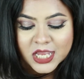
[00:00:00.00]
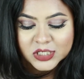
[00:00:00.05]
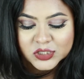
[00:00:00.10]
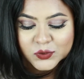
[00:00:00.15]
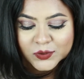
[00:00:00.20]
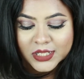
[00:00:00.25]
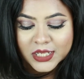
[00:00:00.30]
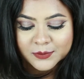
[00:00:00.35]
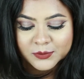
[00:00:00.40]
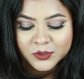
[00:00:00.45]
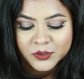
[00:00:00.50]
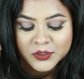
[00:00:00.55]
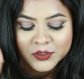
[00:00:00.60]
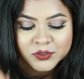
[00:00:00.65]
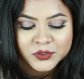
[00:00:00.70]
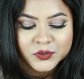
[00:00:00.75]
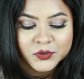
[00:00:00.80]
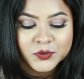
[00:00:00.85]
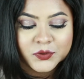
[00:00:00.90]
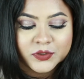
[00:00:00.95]
today I'm going
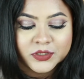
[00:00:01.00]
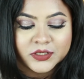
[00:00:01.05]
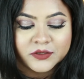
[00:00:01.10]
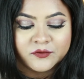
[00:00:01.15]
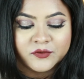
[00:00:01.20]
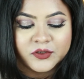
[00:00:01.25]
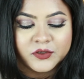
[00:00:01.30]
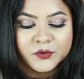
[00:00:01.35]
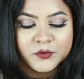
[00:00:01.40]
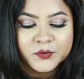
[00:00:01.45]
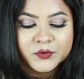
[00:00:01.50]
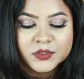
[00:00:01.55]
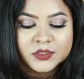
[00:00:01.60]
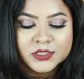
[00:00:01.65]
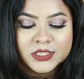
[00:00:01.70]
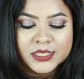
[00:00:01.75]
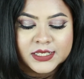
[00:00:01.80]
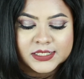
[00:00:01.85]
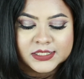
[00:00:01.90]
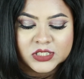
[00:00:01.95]
to review
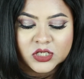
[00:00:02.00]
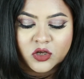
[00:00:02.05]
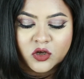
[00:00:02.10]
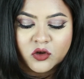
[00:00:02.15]
this